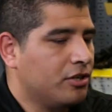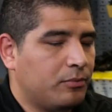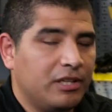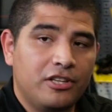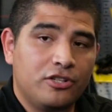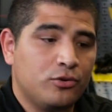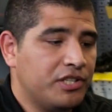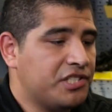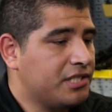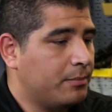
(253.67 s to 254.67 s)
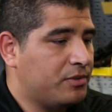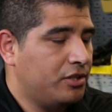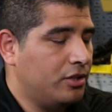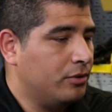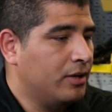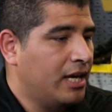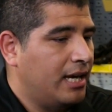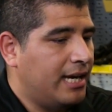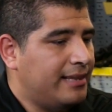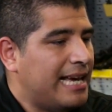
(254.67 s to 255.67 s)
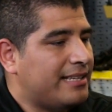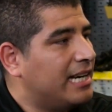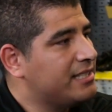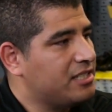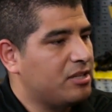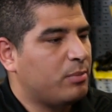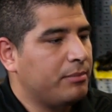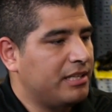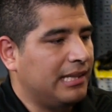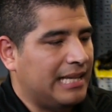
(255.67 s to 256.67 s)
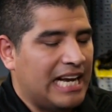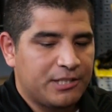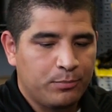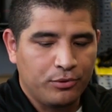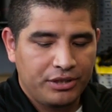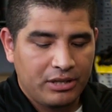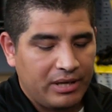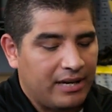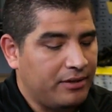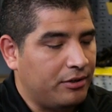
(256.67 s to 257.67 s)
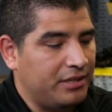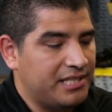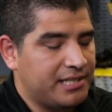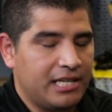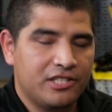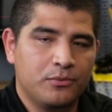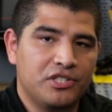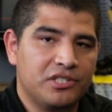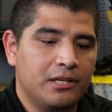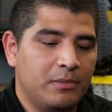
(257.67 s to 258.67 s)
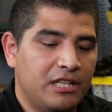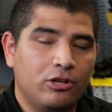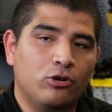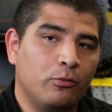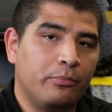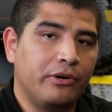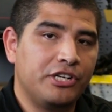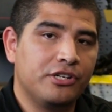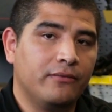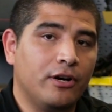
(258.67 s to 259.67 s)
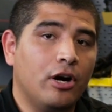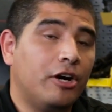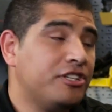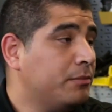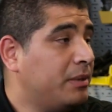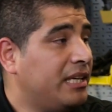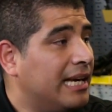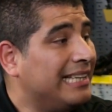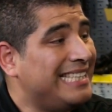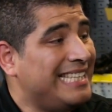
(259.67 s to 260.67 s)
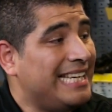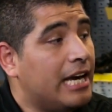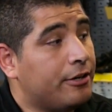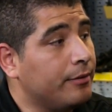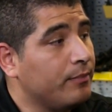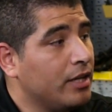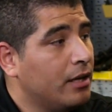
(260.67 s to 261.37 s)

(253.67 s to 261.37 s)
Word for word: So really the choice is up to you, and that ties into probably the last point that we have here on the aesthetics, which is going to be the incorporation of our RGB LED header.